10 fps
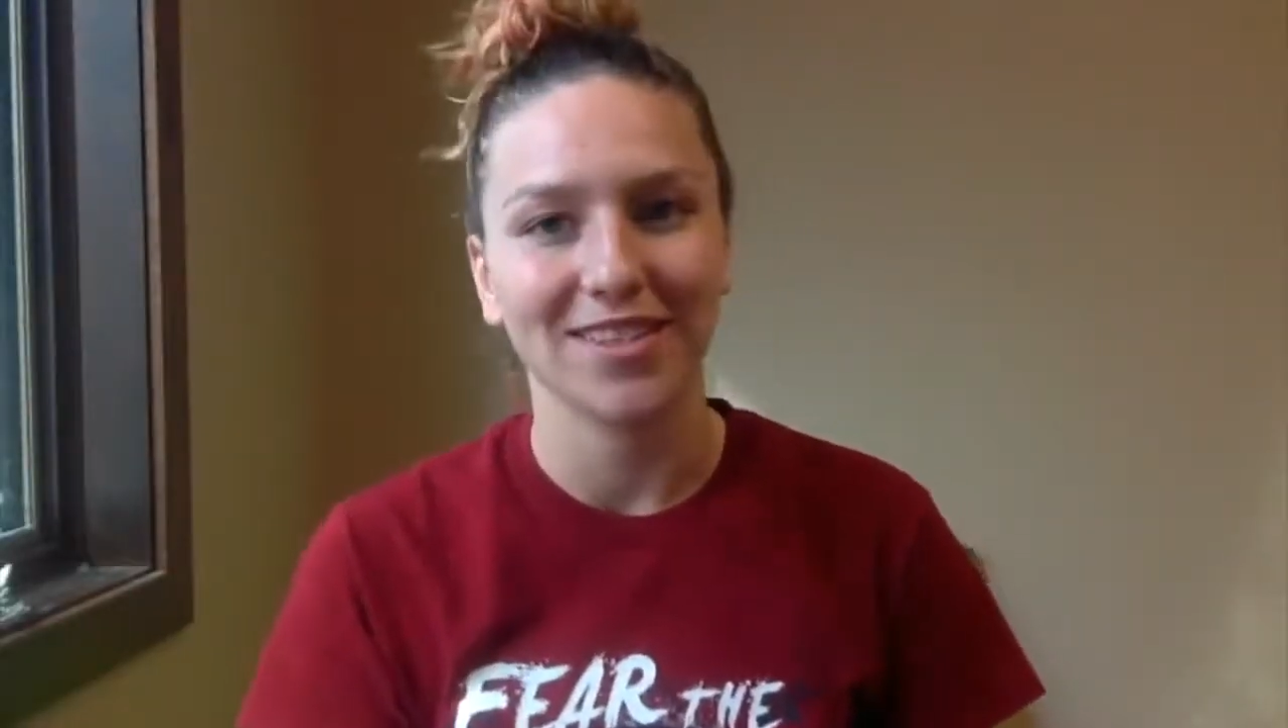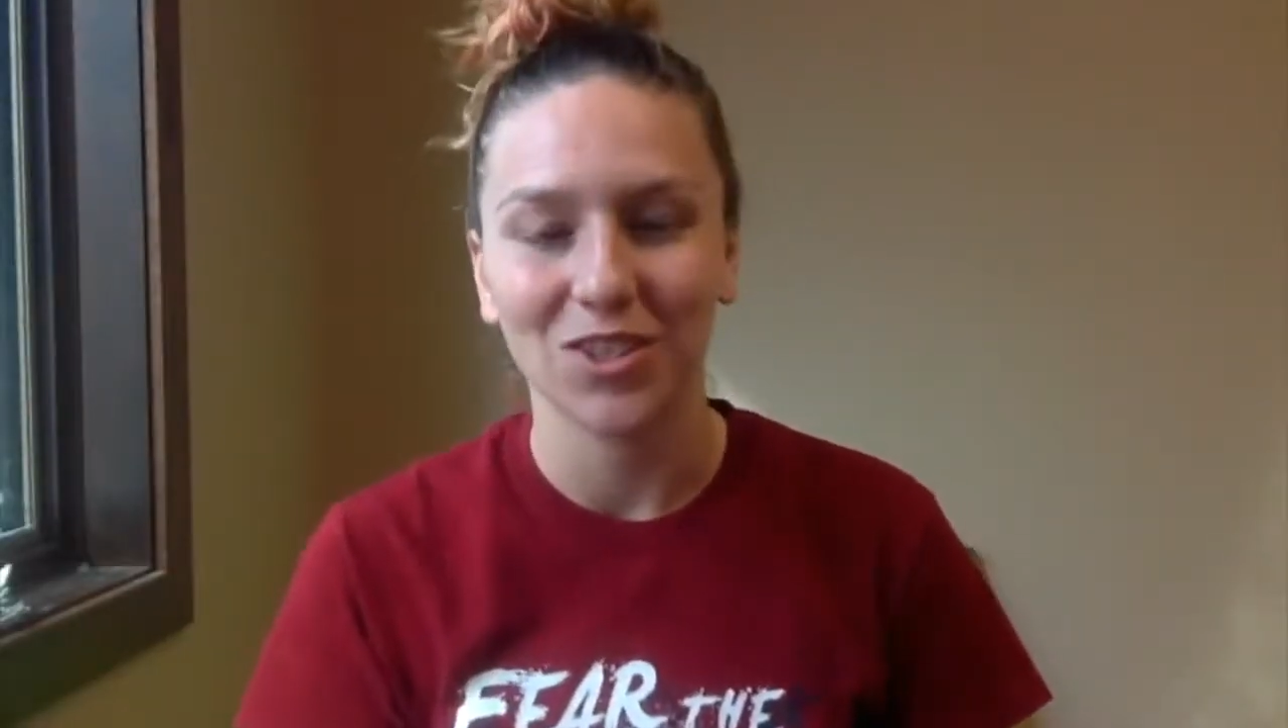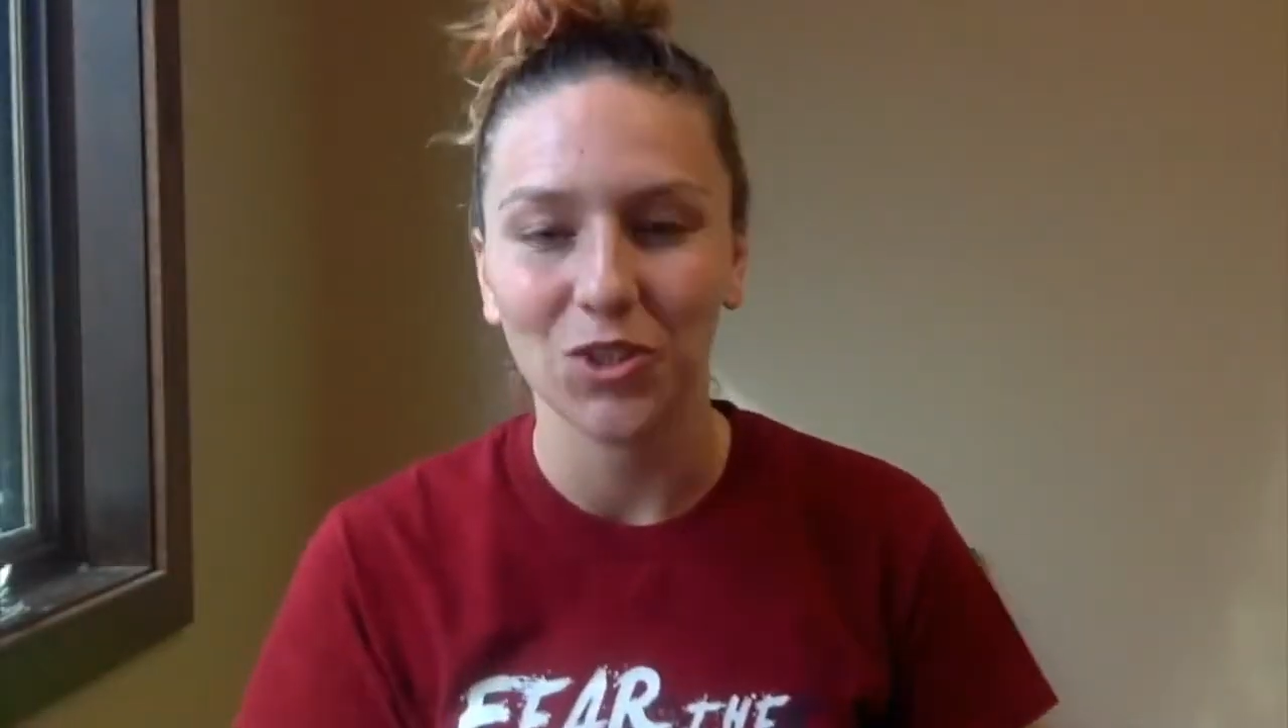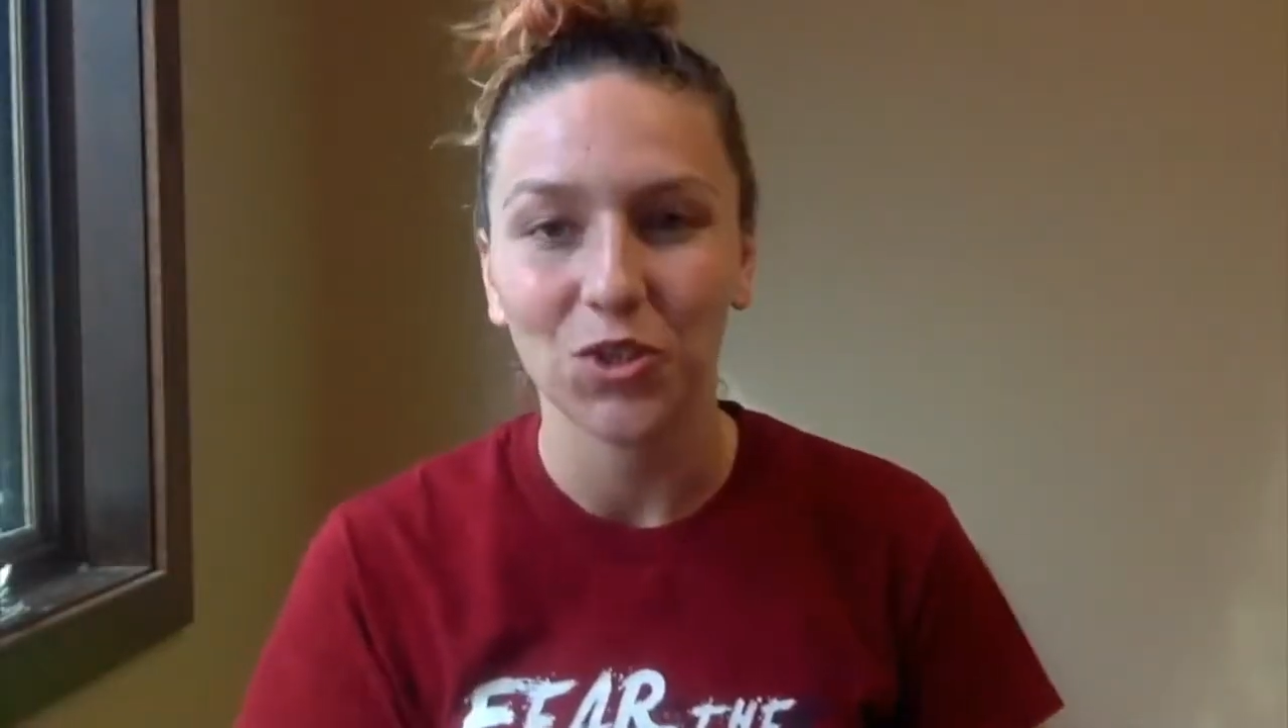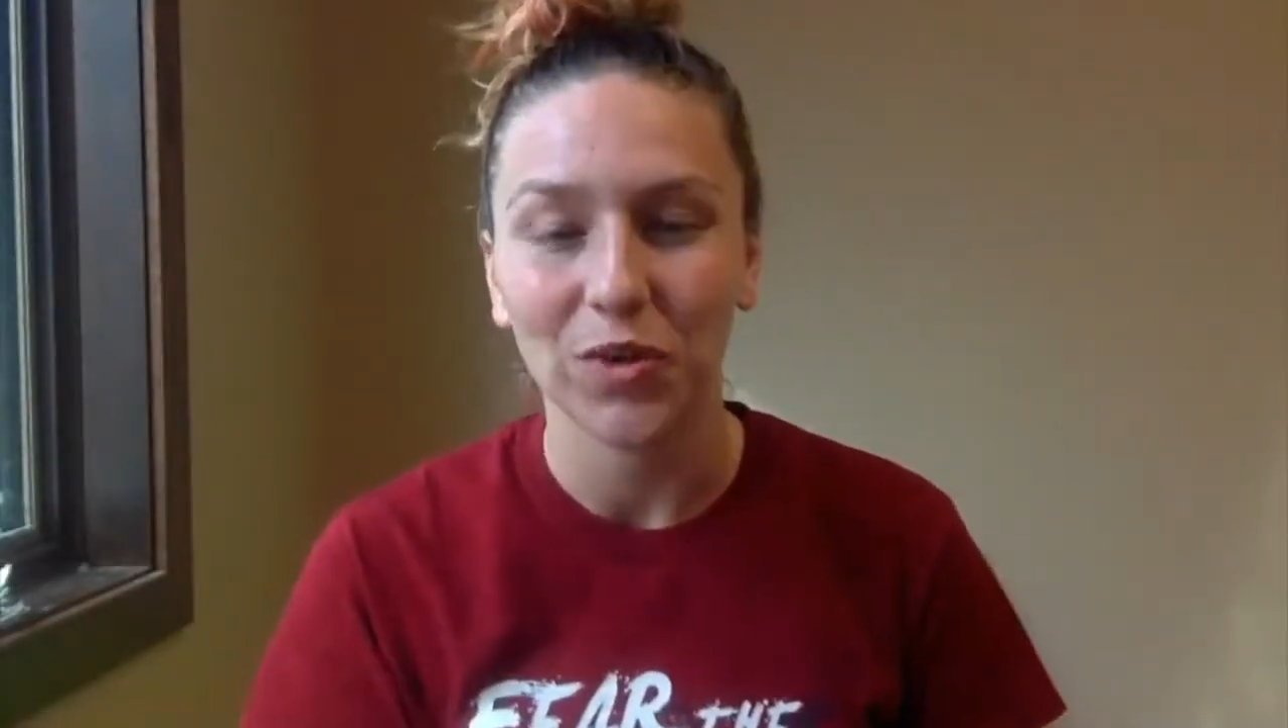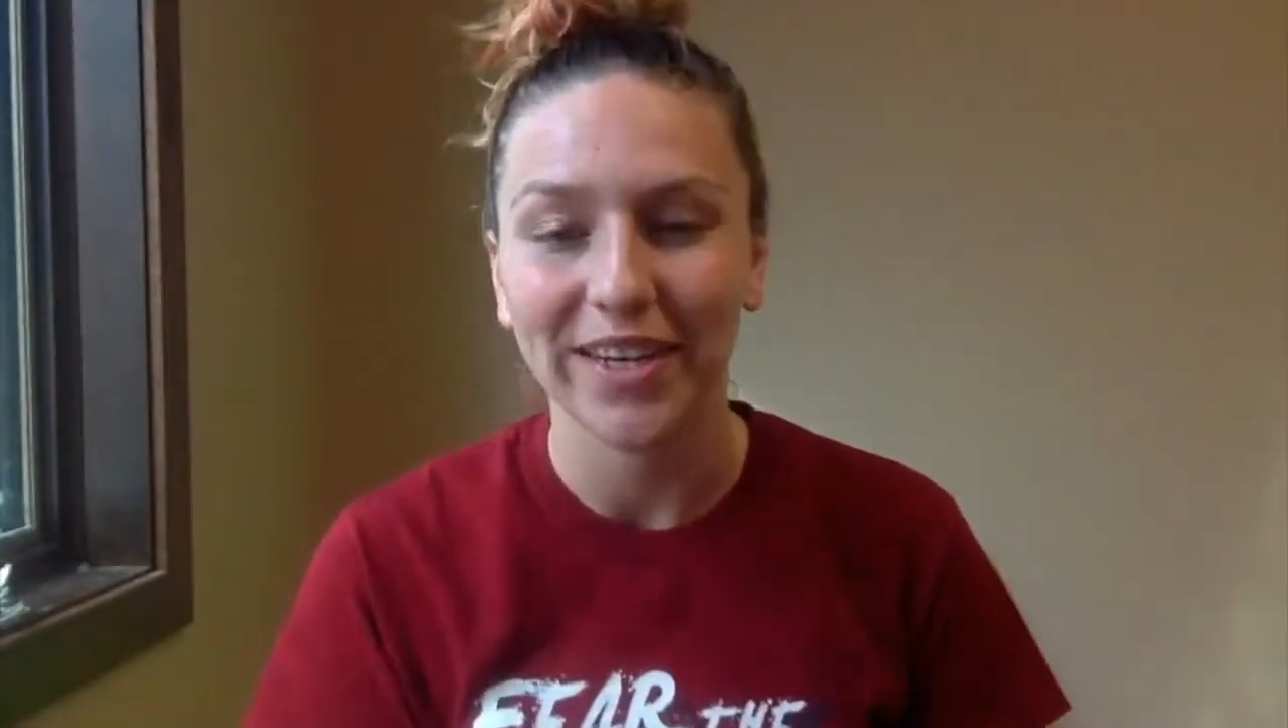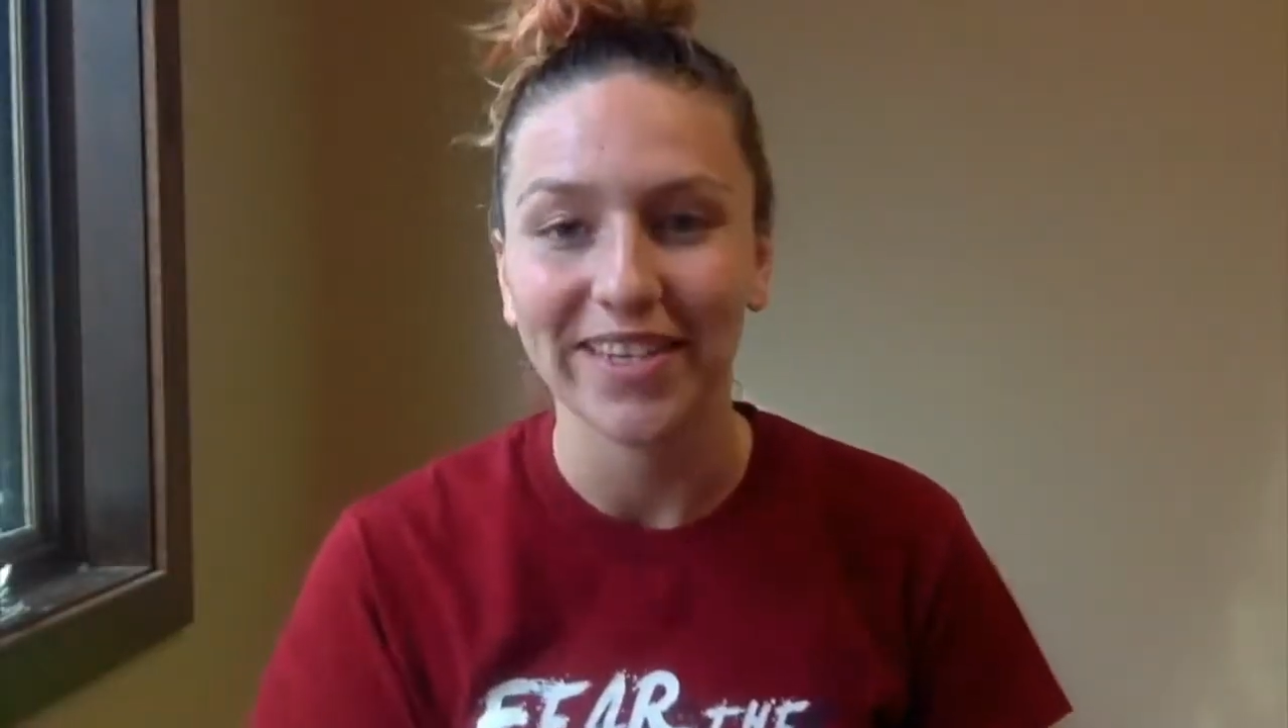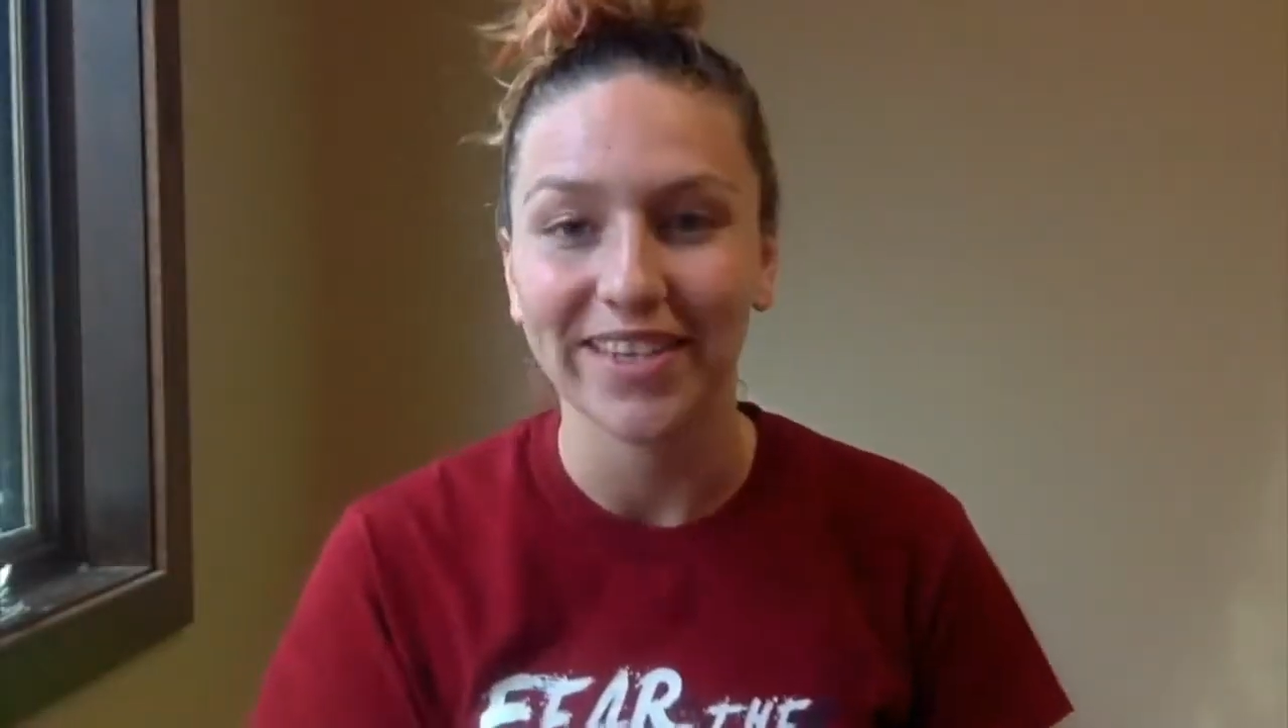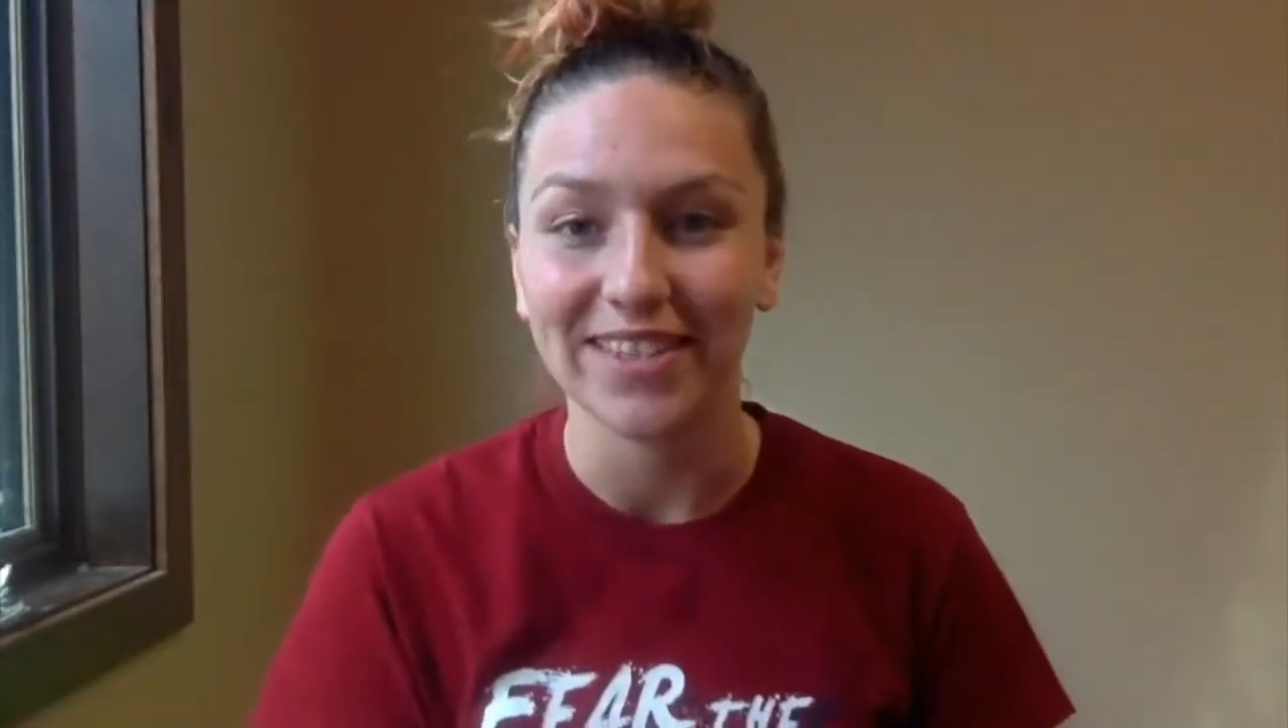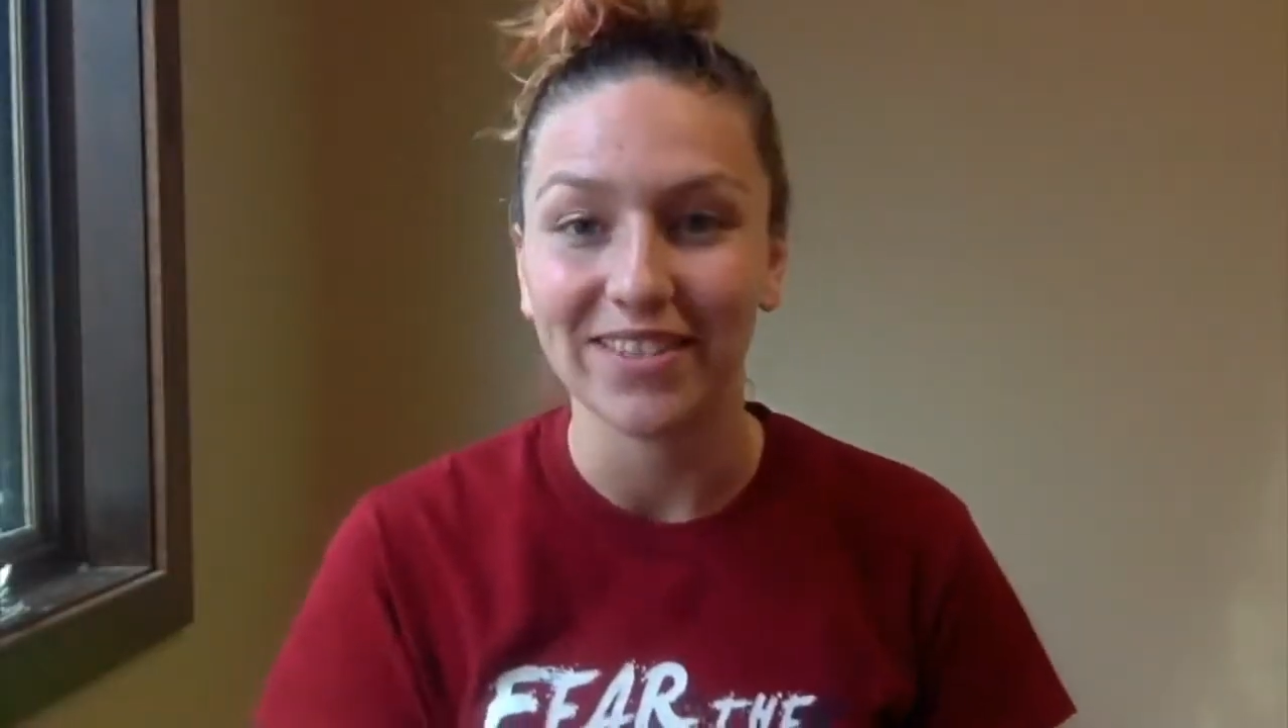enjoyed
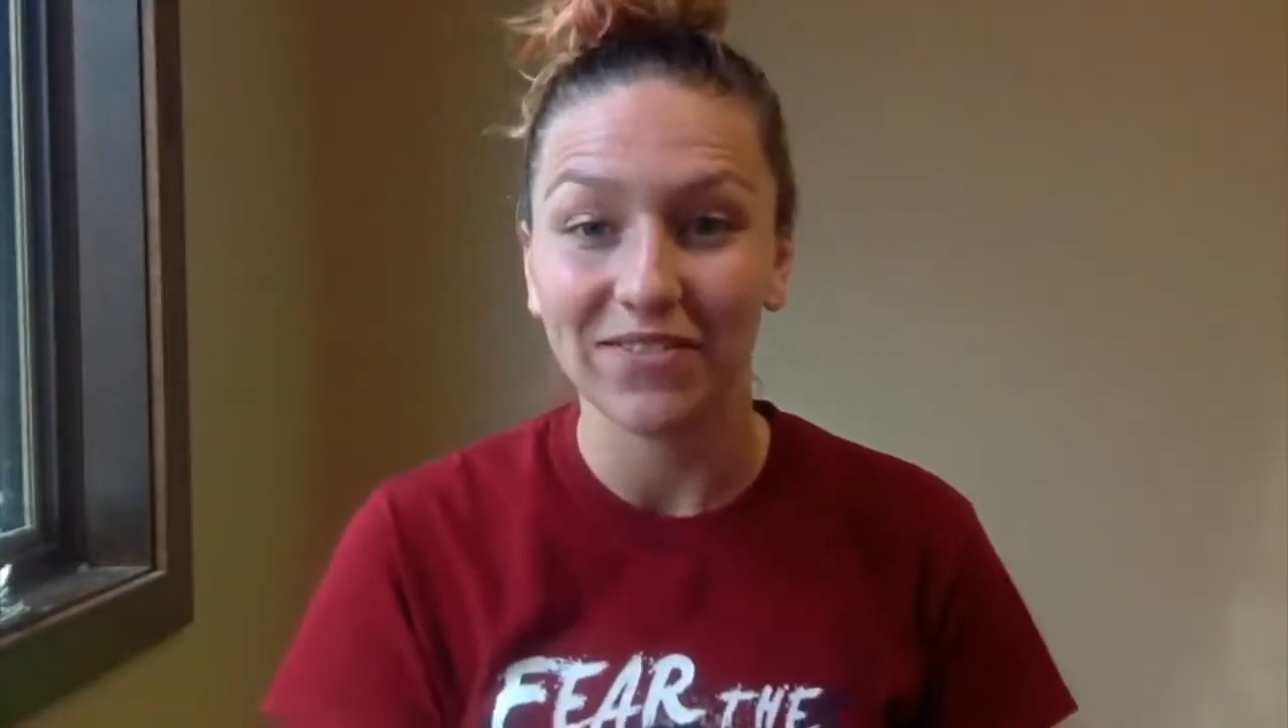this